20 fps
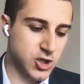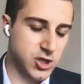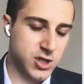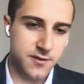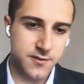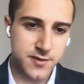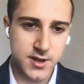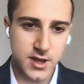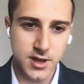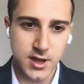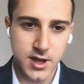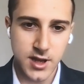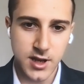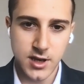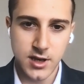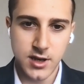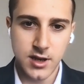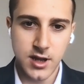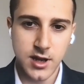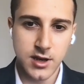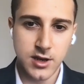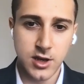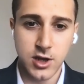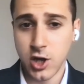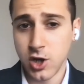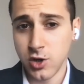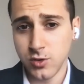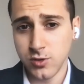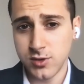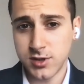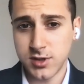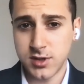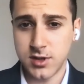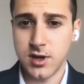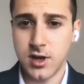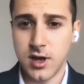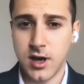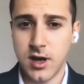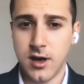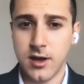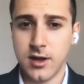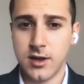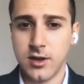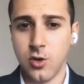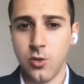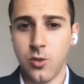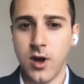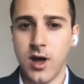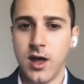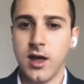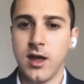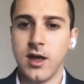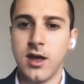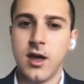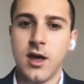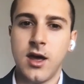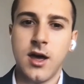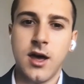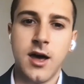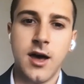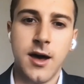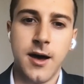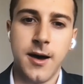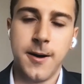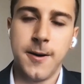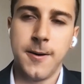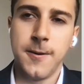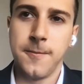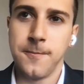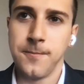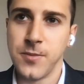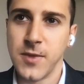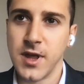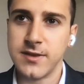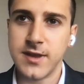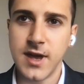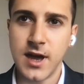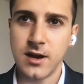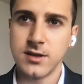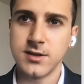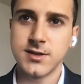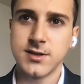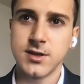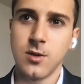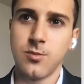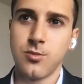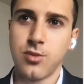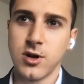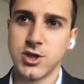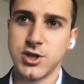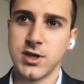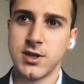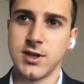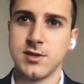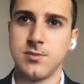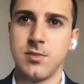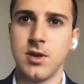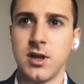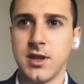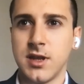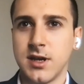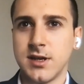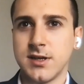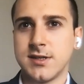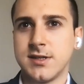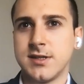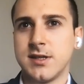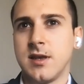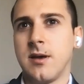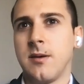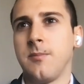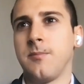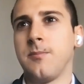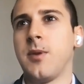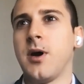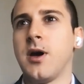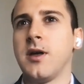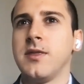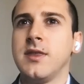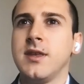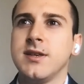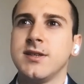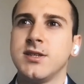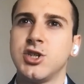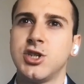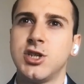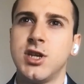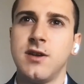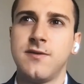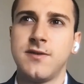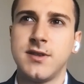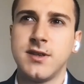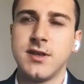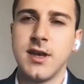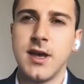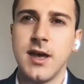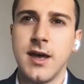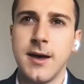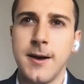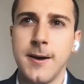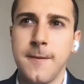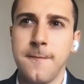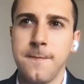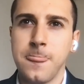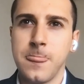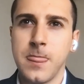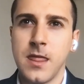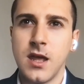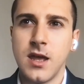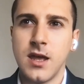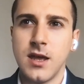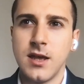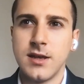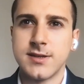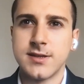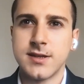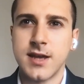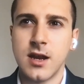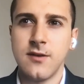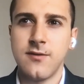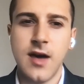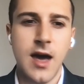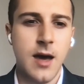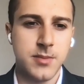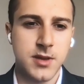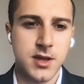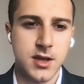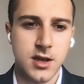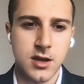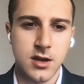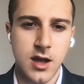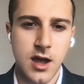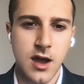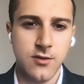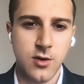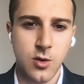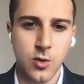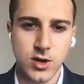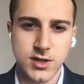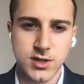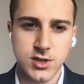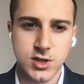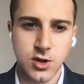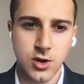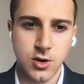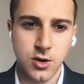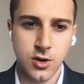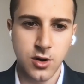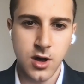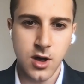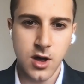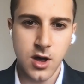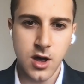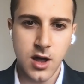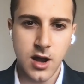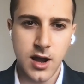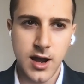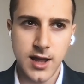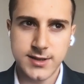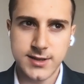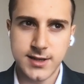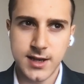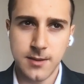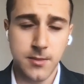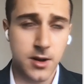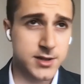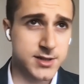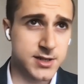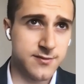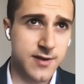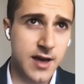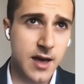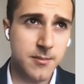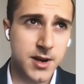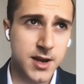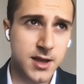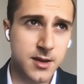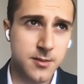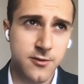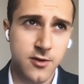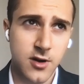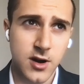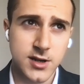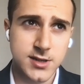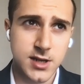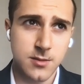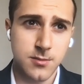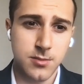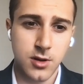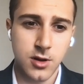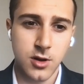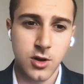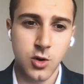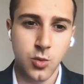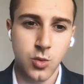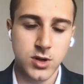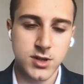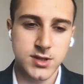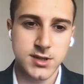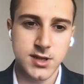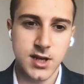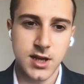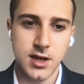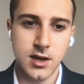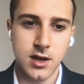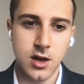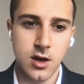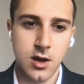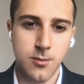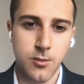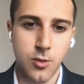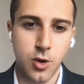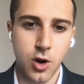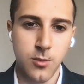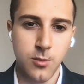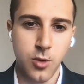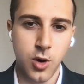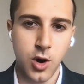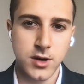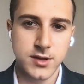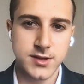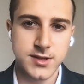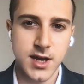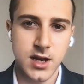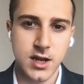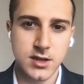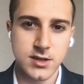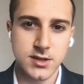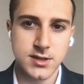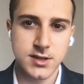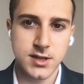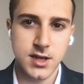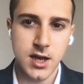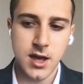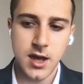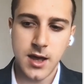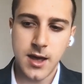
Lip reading: shift in use in the way the tenants are approaching these buildings. But this shift is kind of happening everywhere. So let's say multifamily, for example, we're seeing more and more tenants,